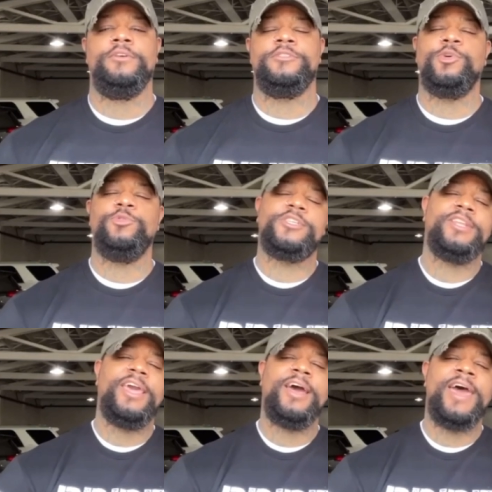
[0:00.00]
So
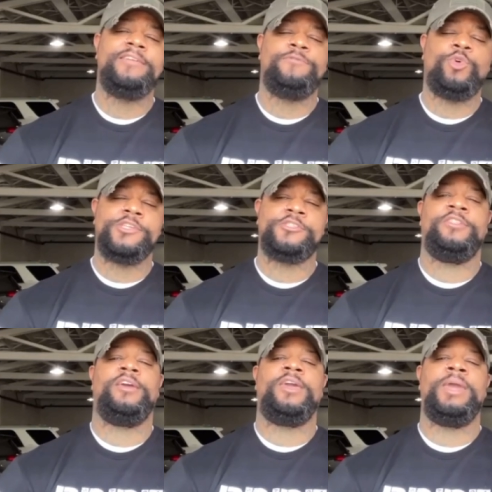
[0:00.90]
today I had a question
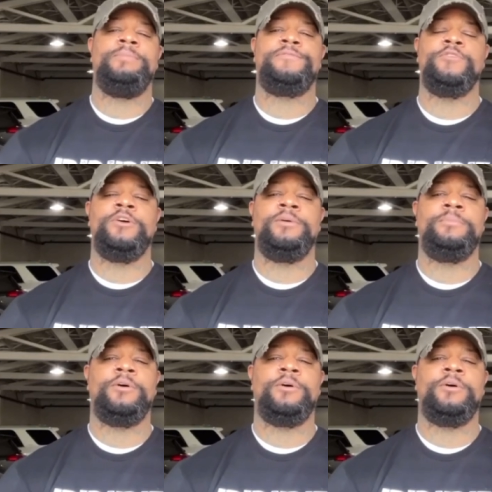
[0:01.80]
that came from,